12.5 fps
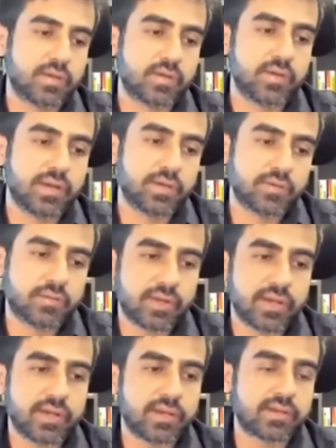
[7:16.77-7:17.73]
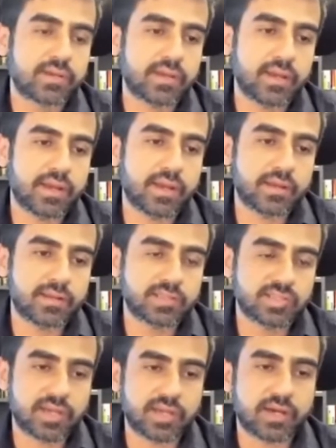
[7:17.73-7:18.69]
You need to read and
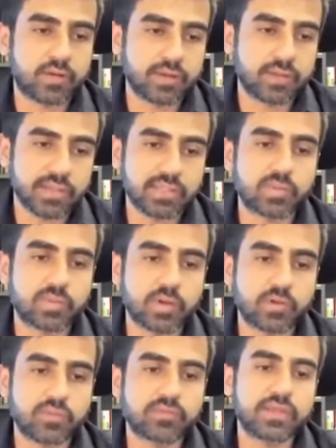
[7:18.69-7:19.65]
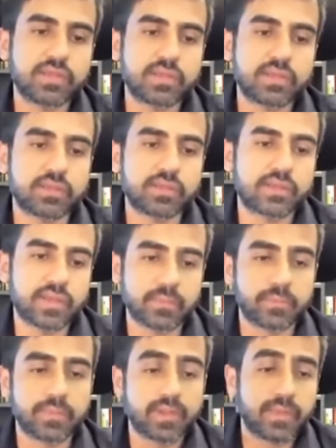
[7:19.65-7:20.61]
check out each one of these,
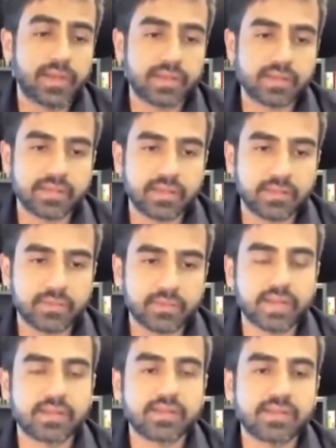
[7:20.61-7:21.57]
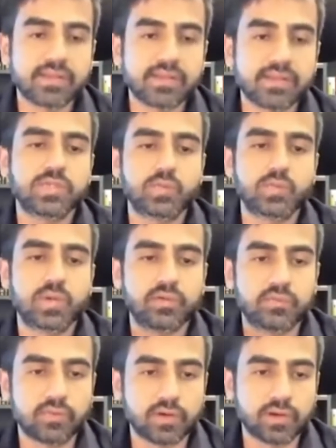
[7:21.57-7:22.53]
implement them, and see which
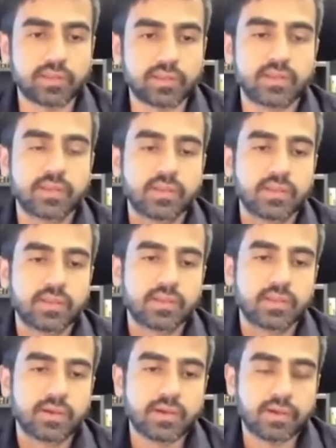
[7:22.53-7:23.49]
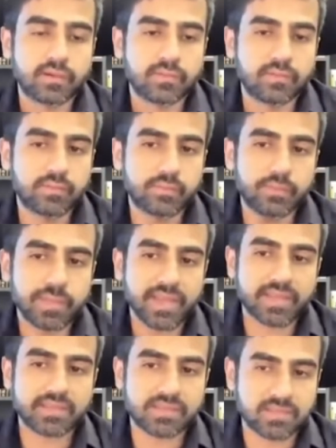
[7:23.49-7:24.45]
one works uh,
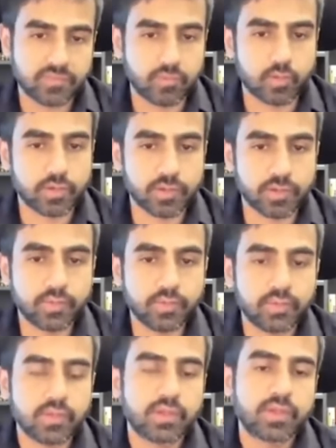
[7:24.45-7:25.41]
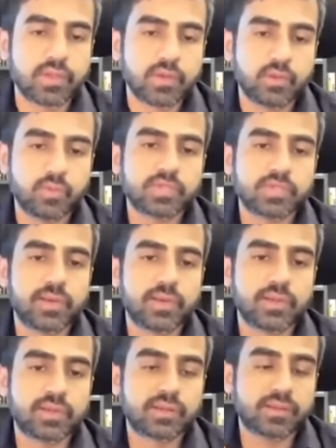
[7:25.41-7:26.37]
best for you, which
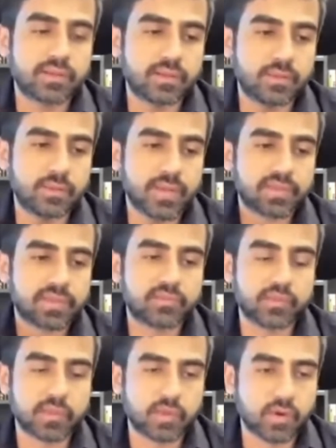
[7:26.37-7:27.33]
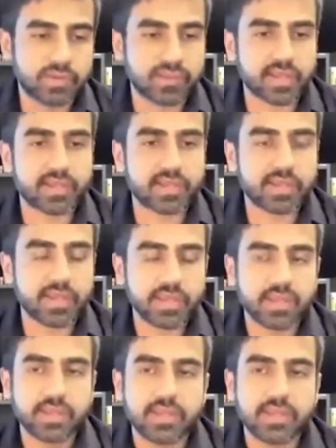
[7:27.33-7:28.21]
one is best for your psyche,